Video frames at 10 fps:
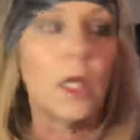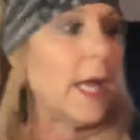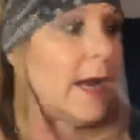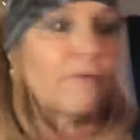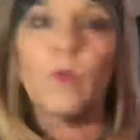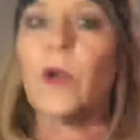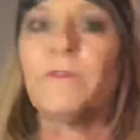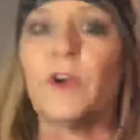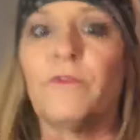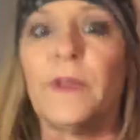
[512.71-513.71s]
every one
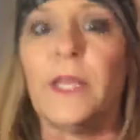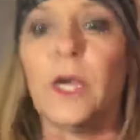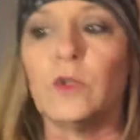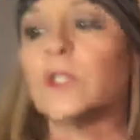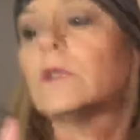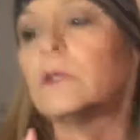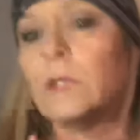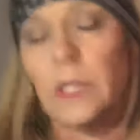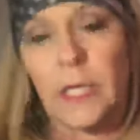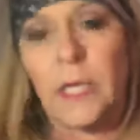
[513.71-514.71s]
of her videos,
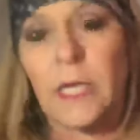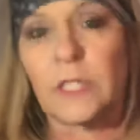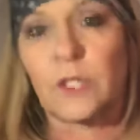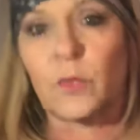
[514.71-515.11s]
it's